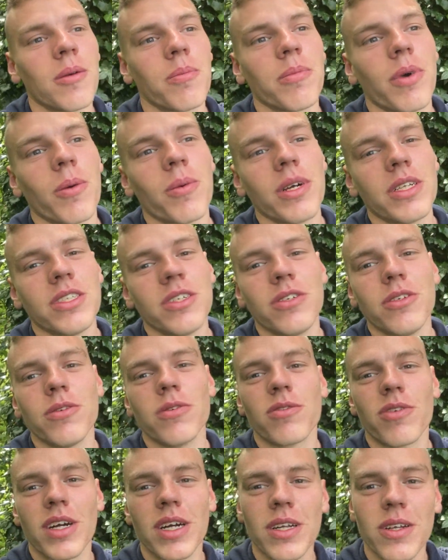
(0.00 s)
but when you
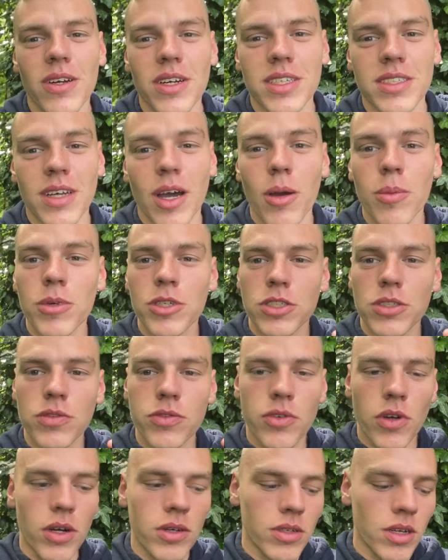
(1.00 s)
realize how much
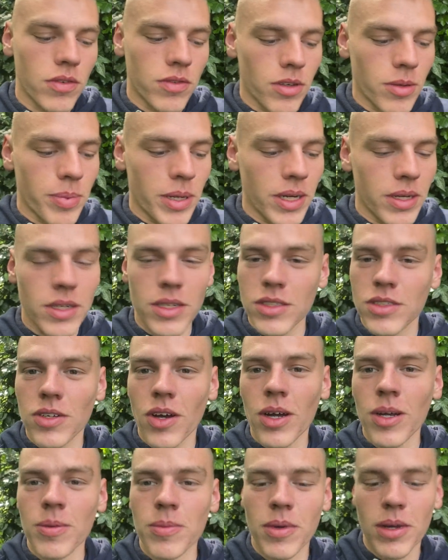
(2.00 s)
you've grown over a period of
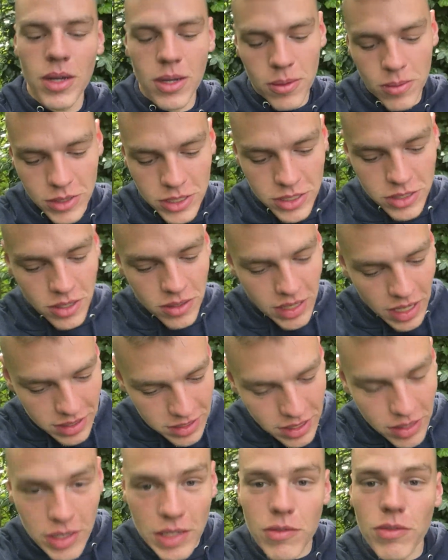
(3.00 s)
time when you don't
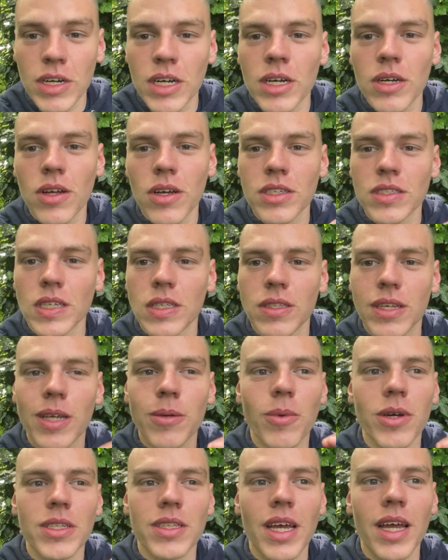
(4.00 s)
necessarily realize it day
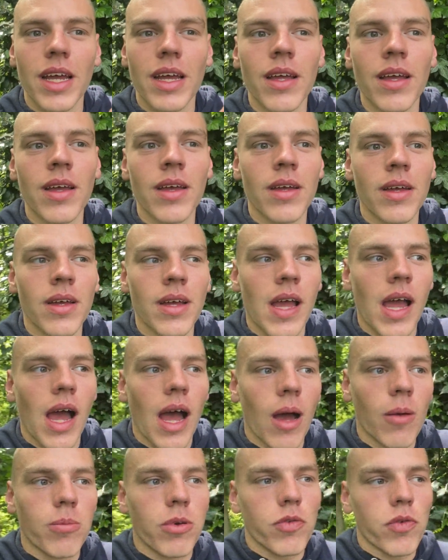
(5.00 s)
by day
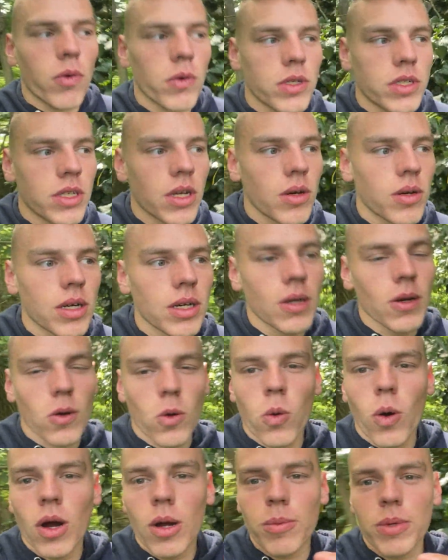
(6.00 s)
and before you know it
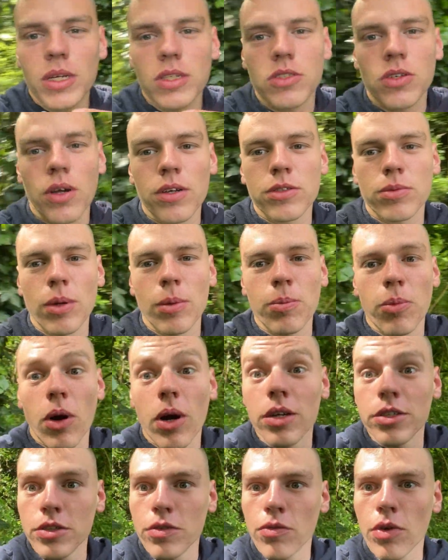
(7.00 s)
quite a bit of time's went
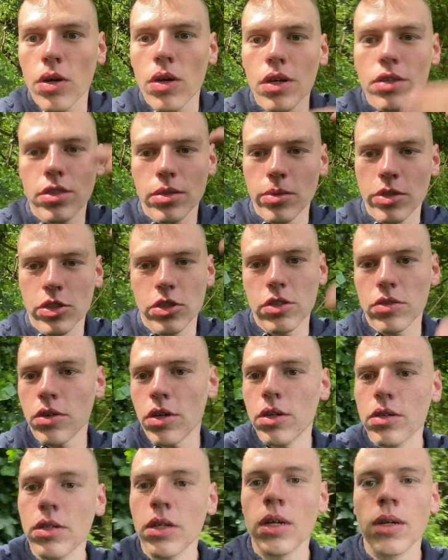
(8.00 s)
by and you realize how much you've
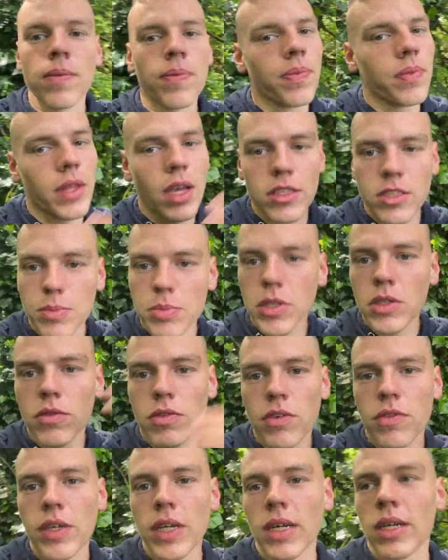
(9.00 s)
grown that's a
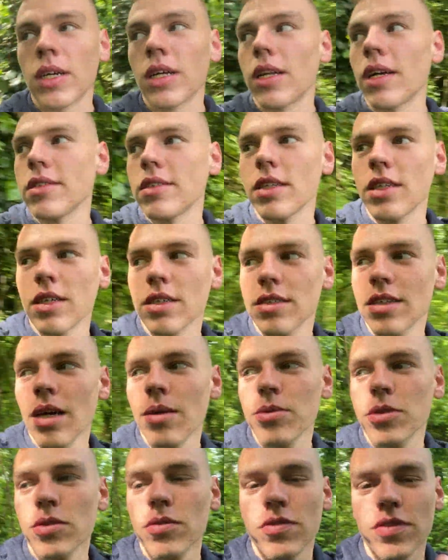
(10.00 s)
beautiful thing. And that's an
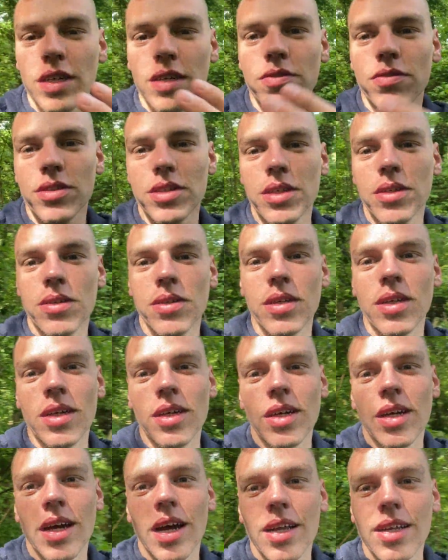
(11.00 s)
exceptional thing for you.
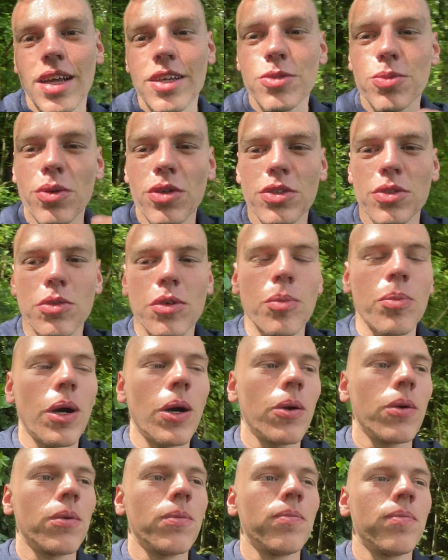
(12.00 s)
And that's what it's all
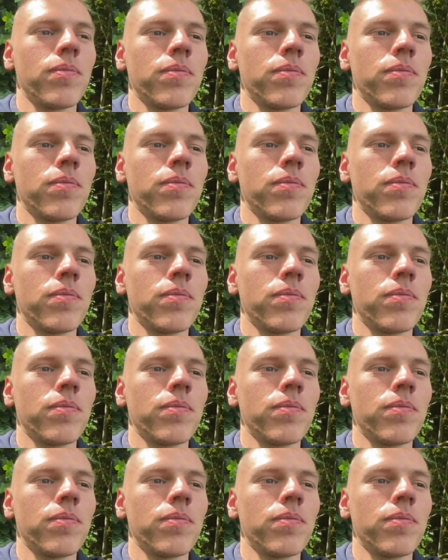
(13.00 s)
about.